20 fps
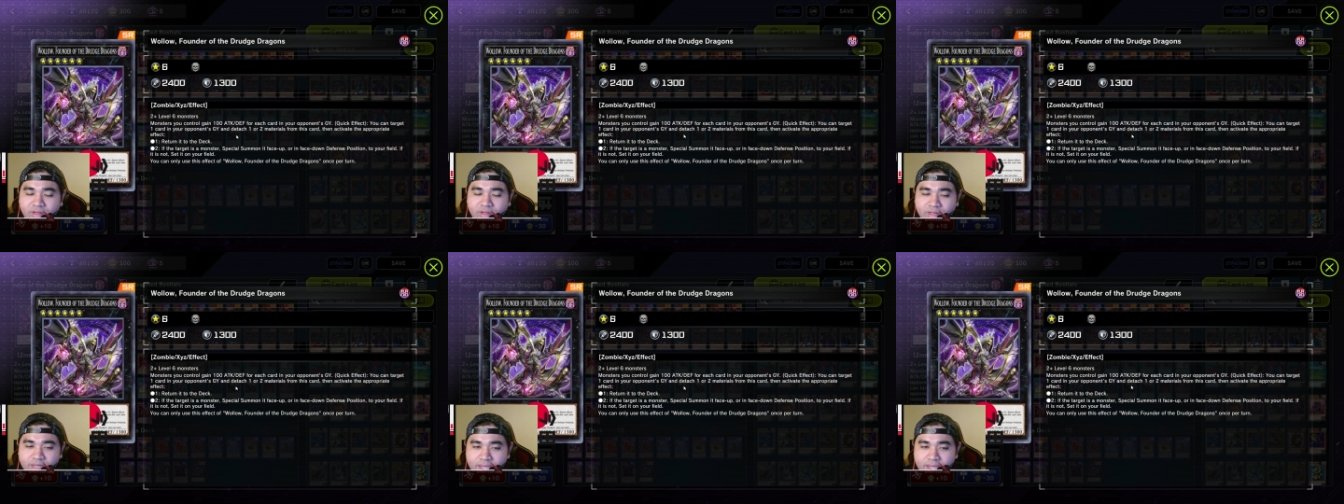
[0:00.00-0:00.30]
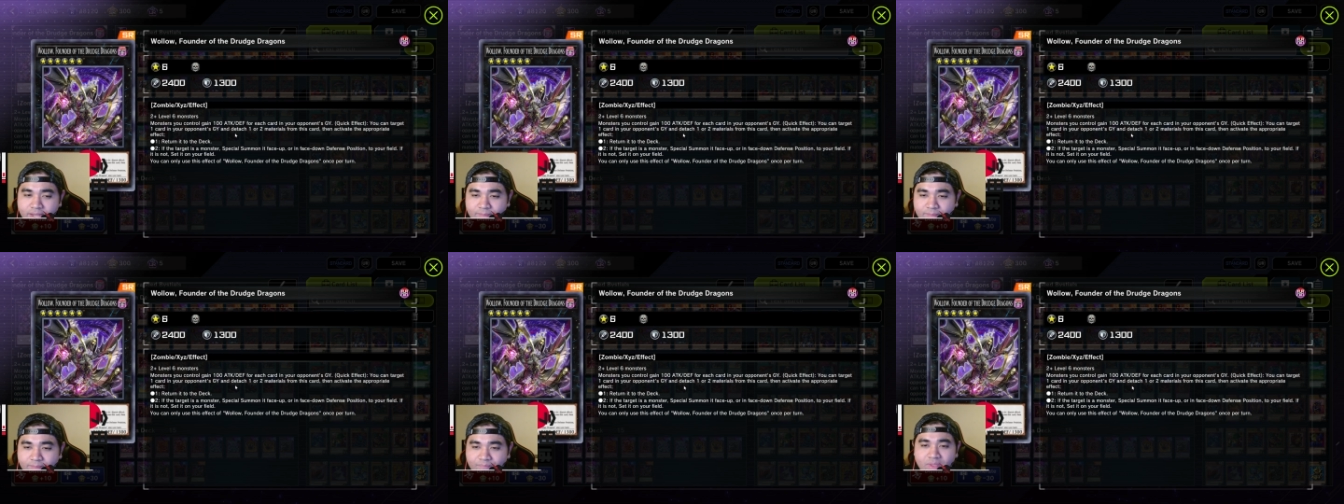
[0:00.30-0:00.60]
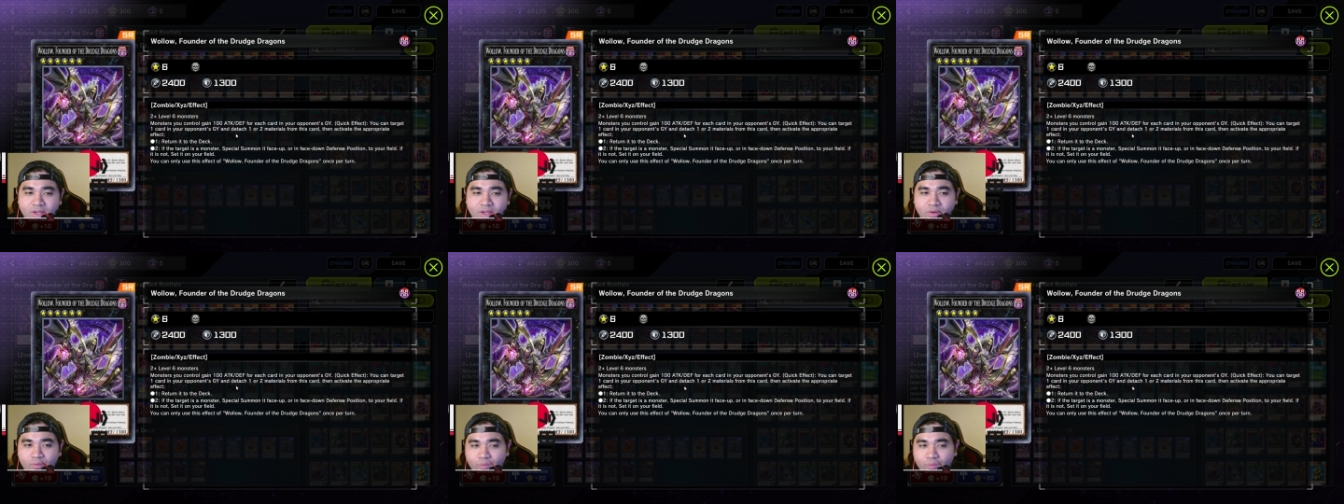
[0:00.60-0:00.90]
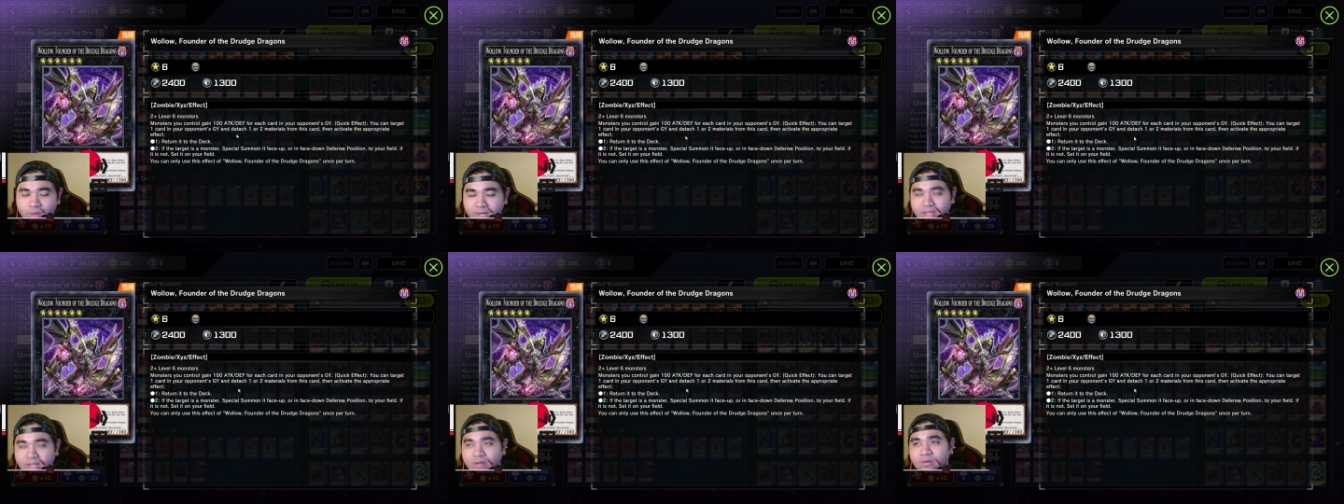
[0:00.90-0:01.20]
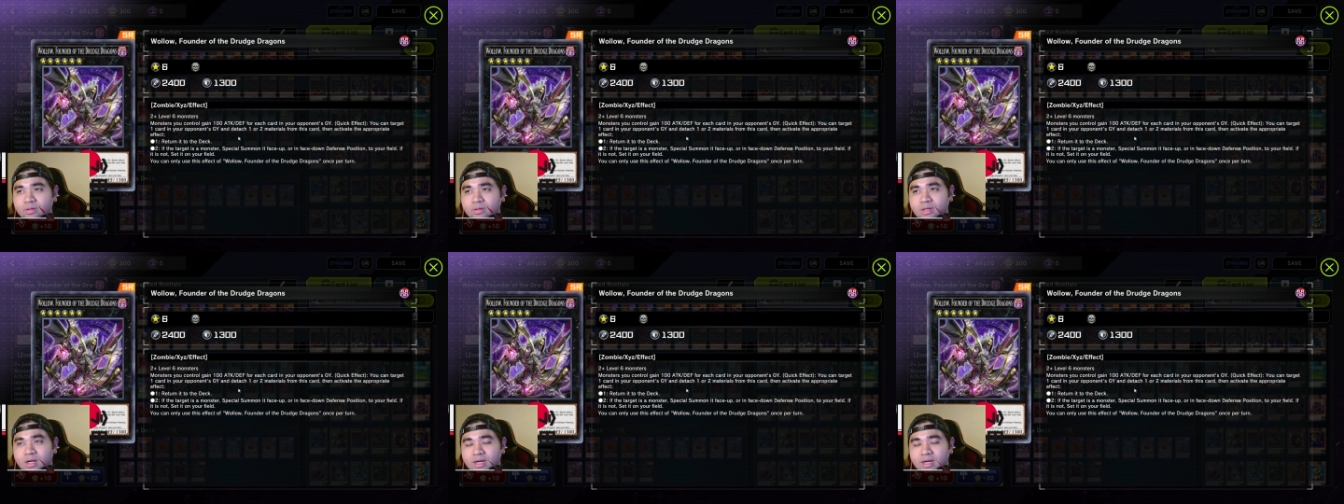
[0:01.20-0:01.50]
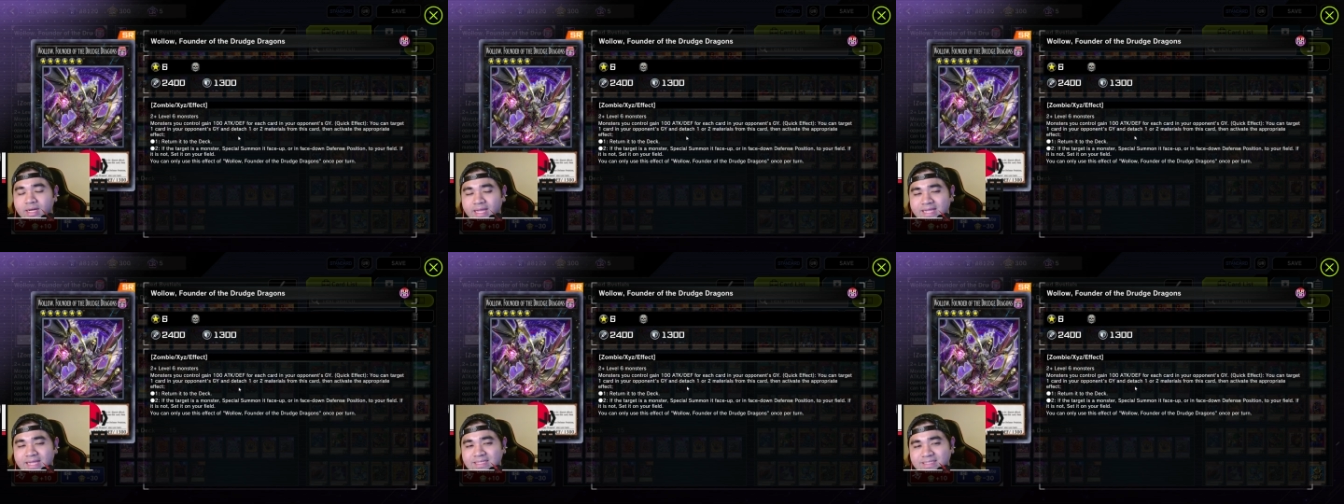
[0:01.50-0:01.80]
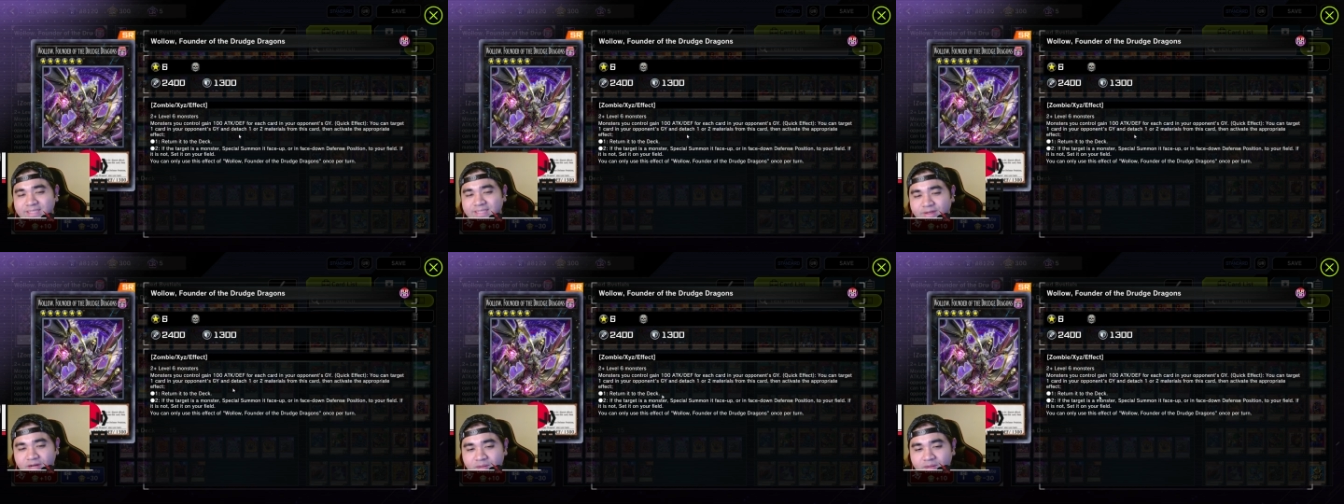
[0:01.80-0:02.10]
deck. Really good card against
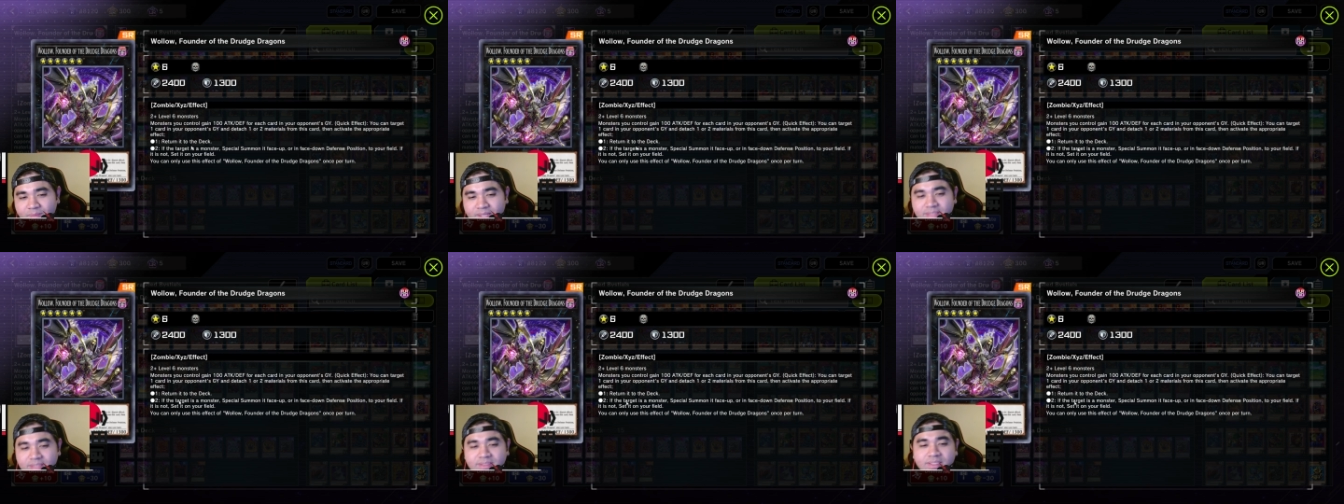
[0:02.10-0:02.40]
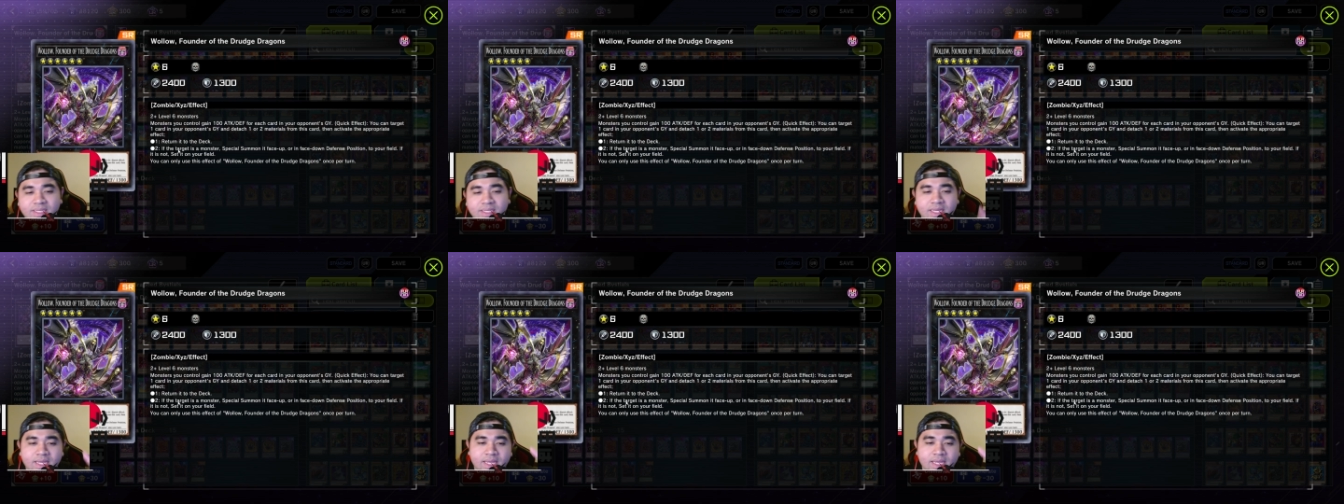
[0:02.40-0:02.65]
tier elements.